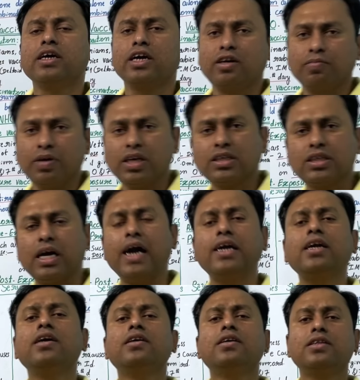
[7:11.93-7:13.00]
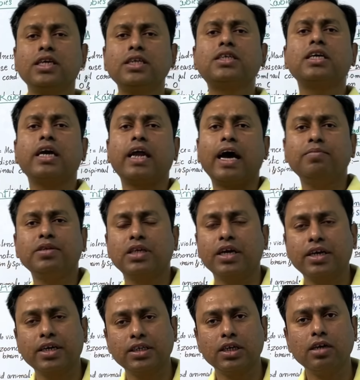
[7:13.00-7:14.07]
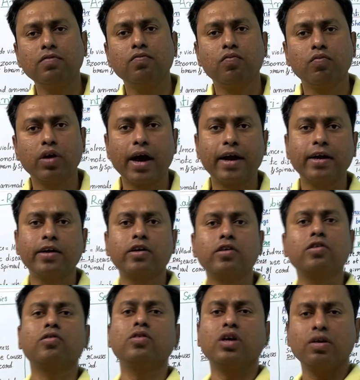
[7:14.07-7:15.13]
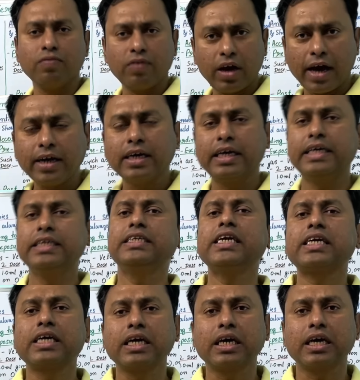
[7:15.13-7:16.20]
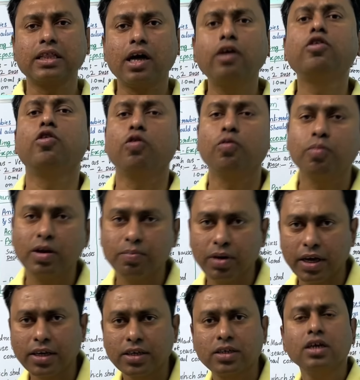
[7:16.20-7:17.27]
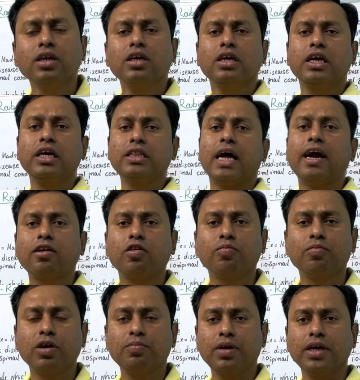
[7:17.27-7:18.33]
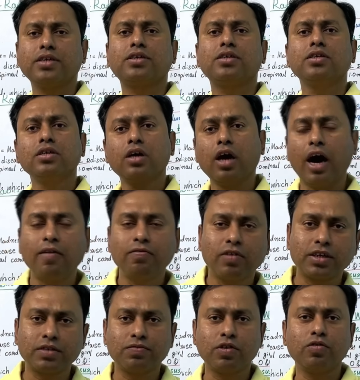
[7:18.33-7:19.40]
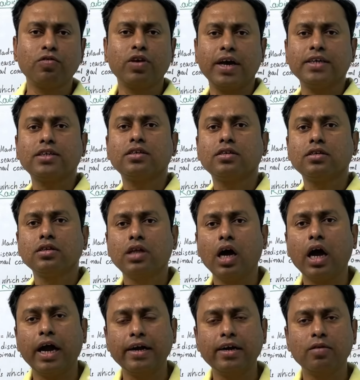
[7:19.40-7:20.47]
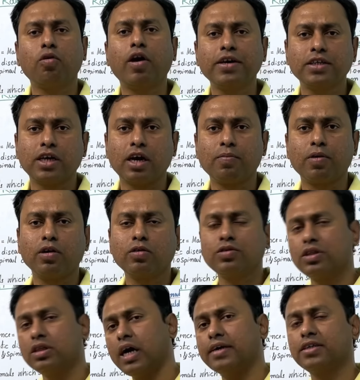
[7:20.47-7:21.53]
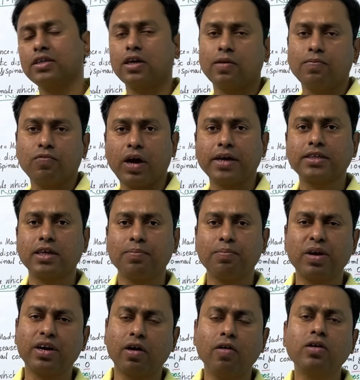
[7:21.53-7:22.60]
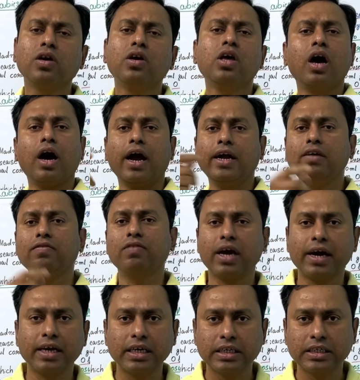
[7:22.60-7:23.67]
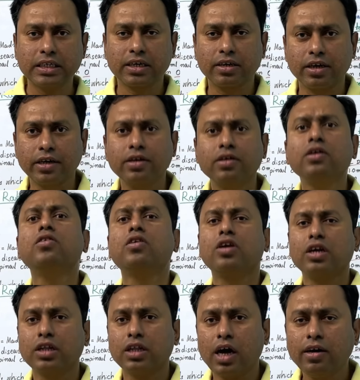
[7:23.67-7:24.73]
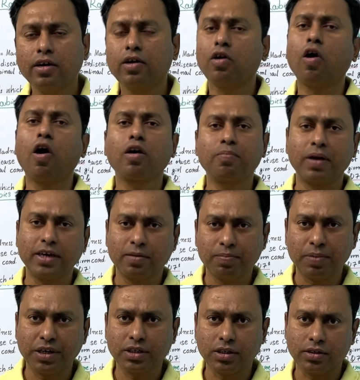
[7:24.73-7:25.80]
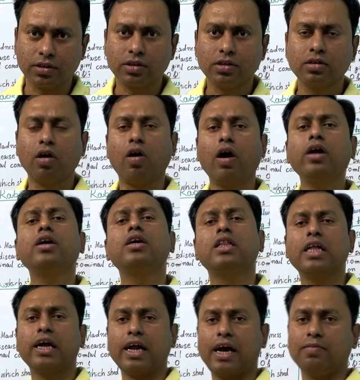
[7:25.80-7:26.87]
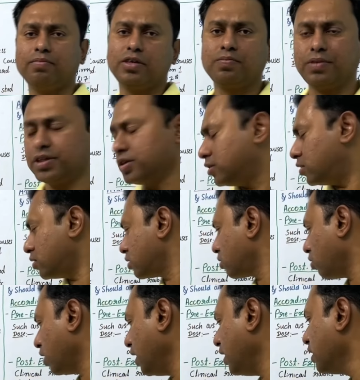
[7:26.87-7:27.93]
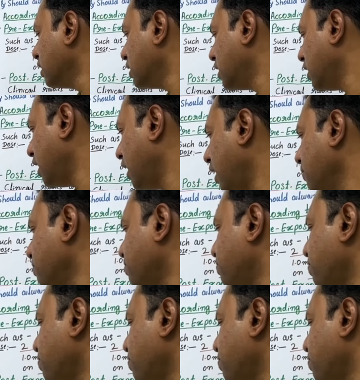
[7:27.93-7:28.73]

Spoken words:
it means that this rabies antigen we are injecting in the human beings. In that human beings, after few days the antibodies are produced. That serum we are separate out and we are injecting in the dog bite patients or the rabbit patients. Okay, here